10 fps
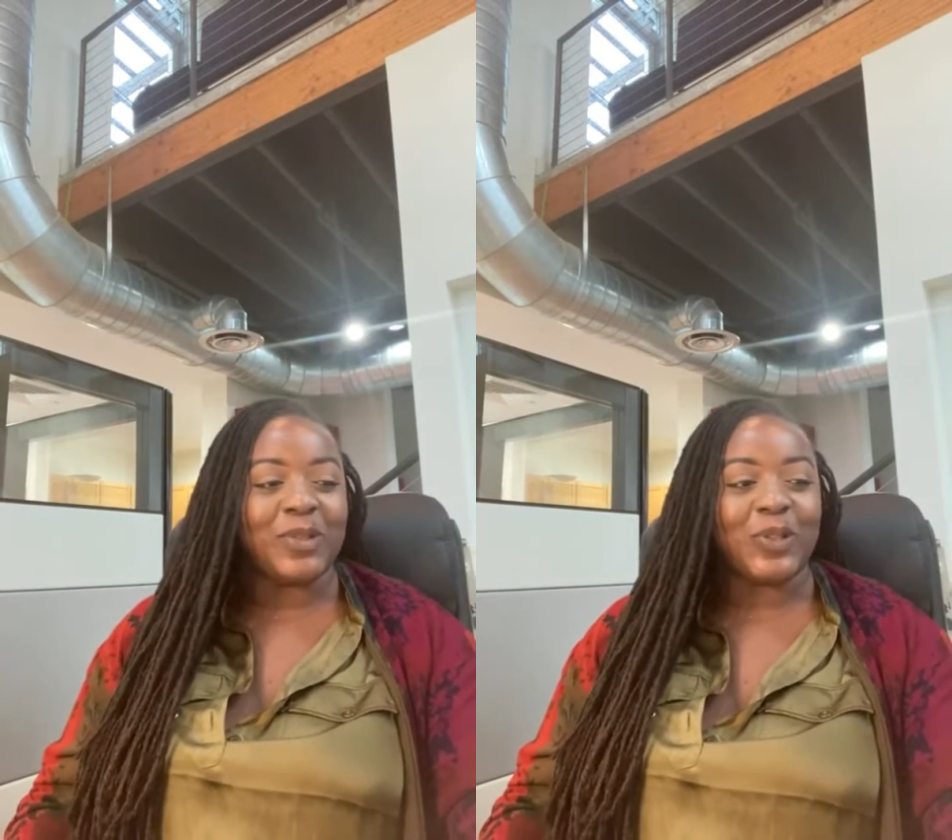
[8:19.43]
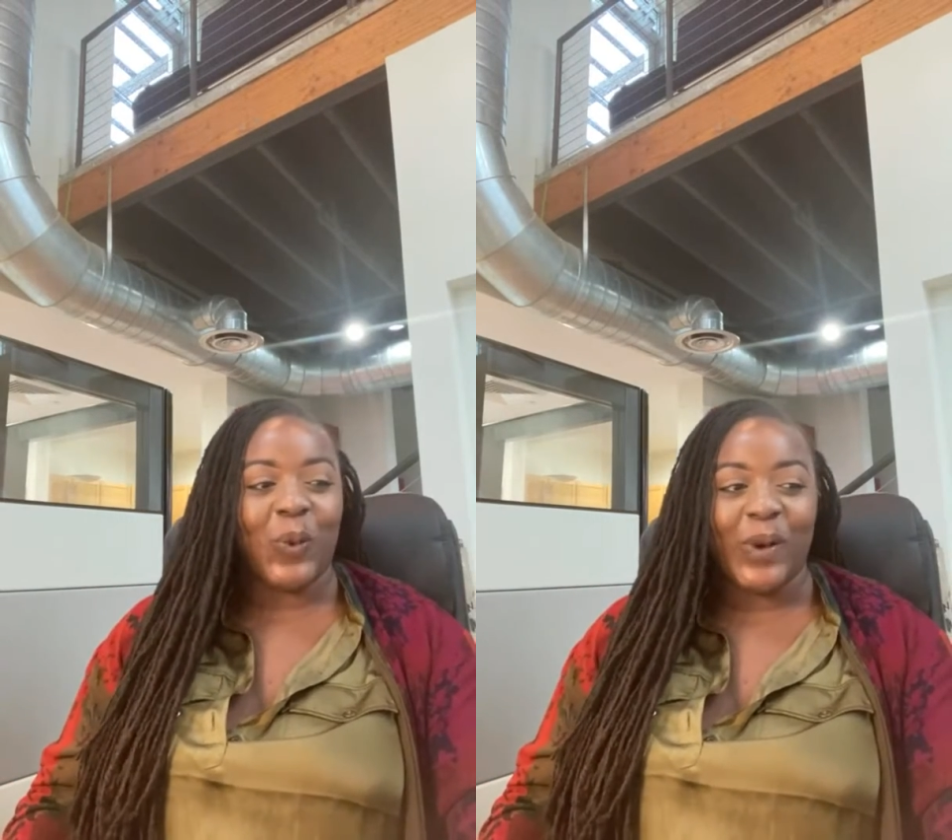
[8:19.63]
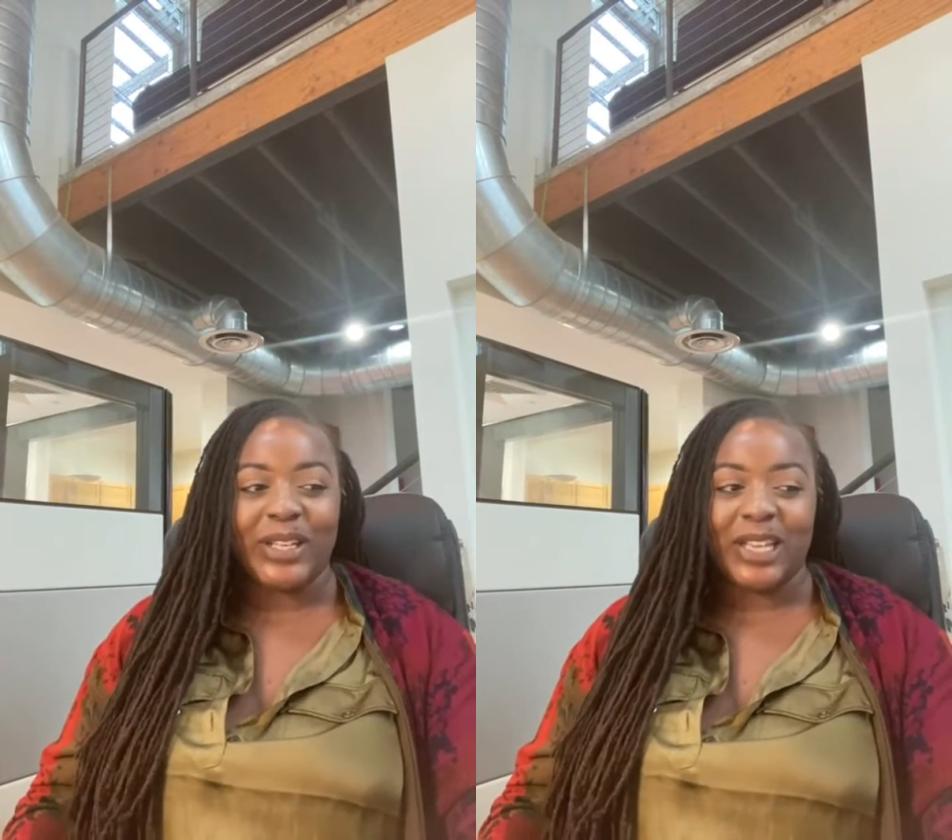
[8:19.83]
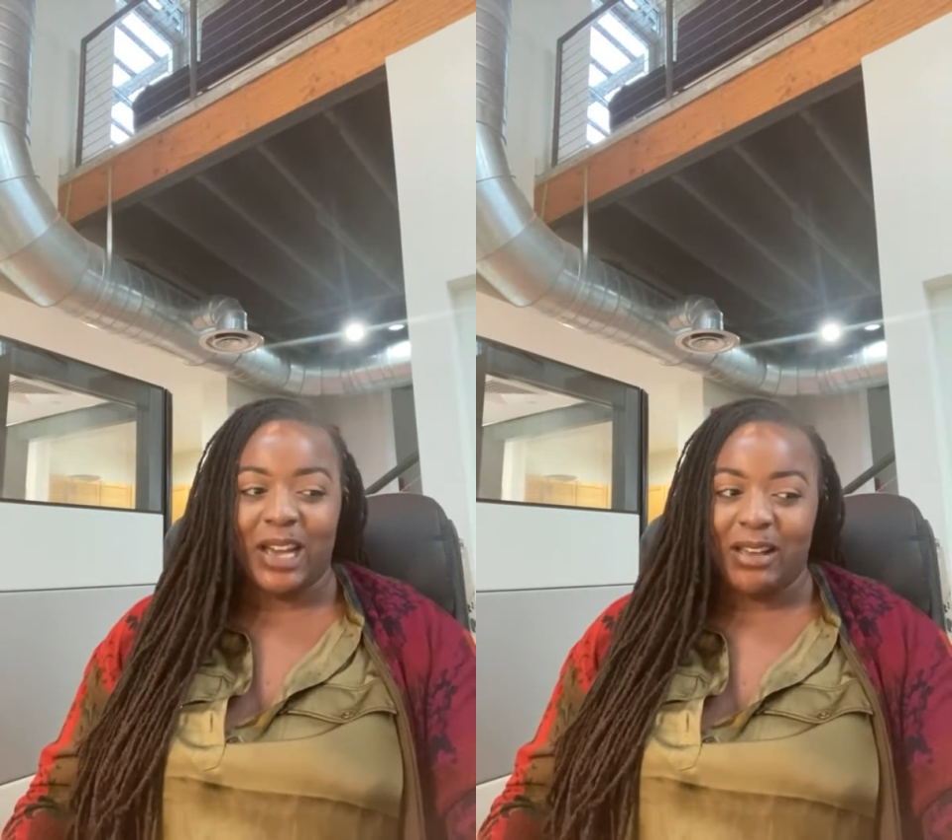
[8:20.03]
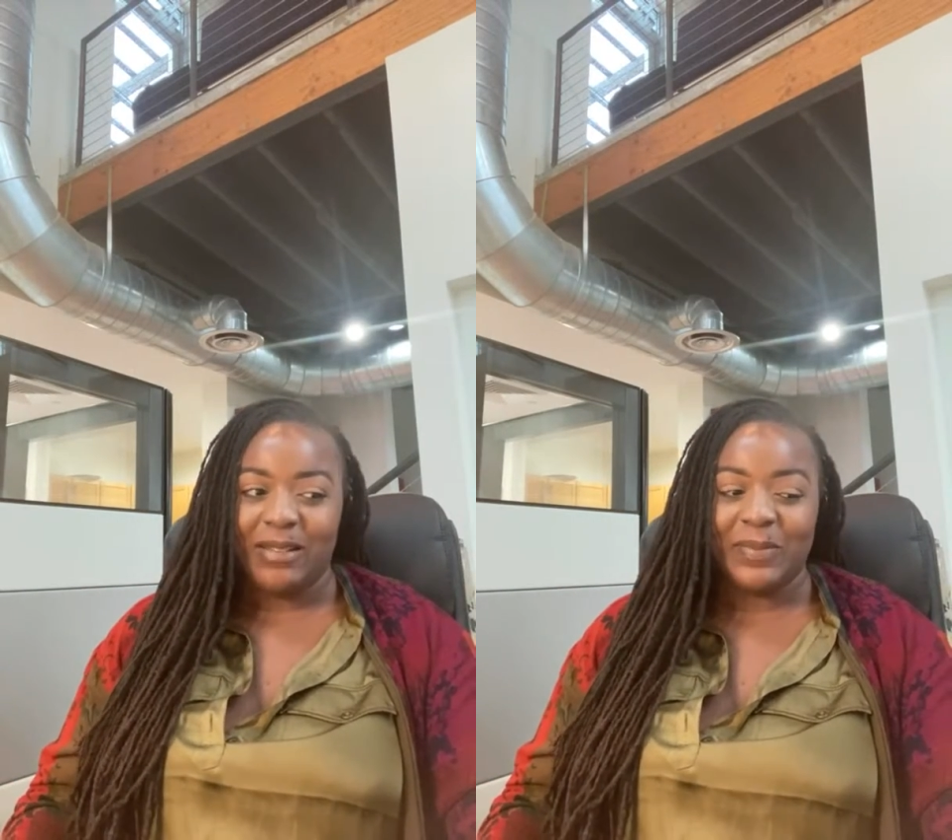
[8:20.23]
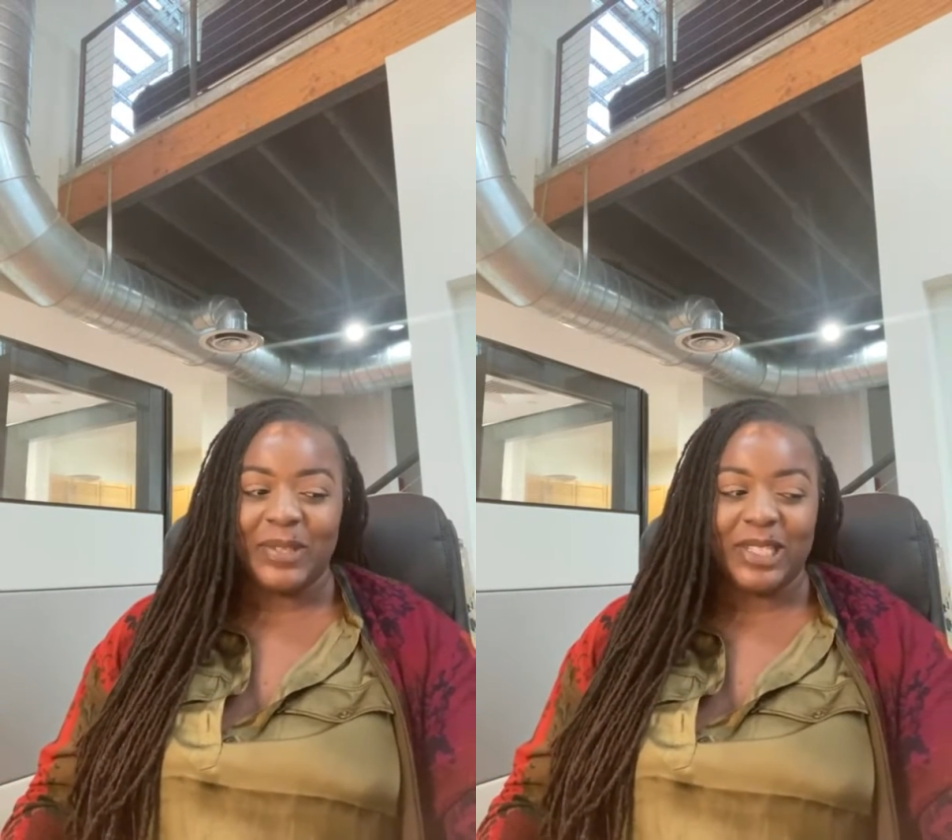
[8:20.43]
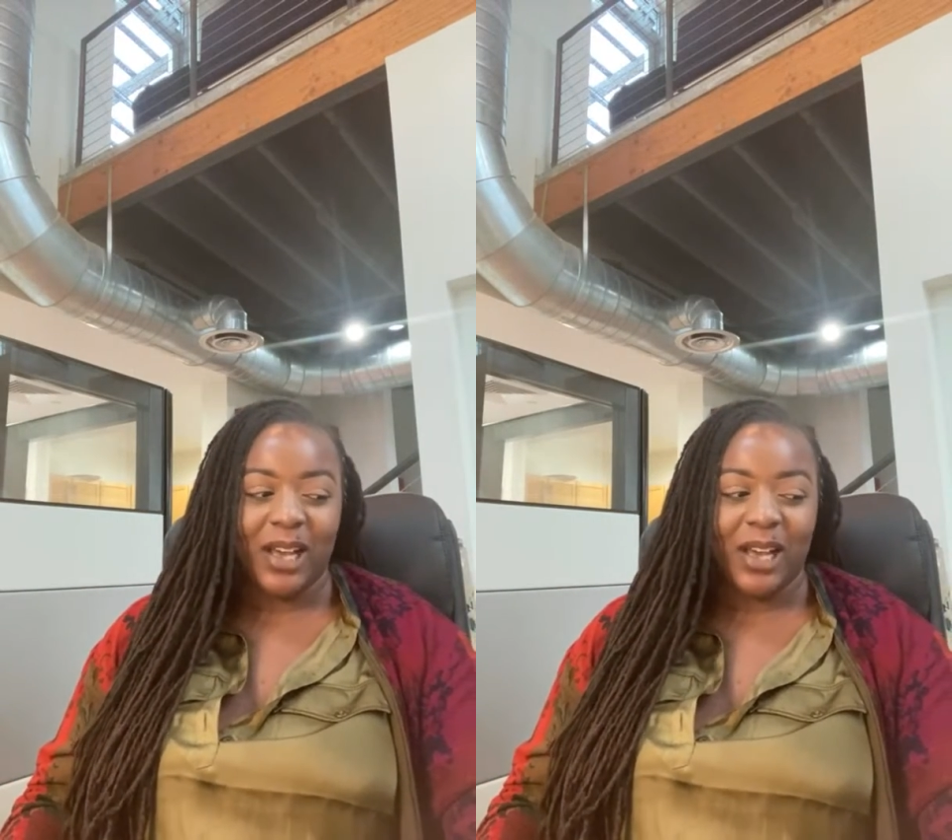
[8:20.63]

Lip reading: story times.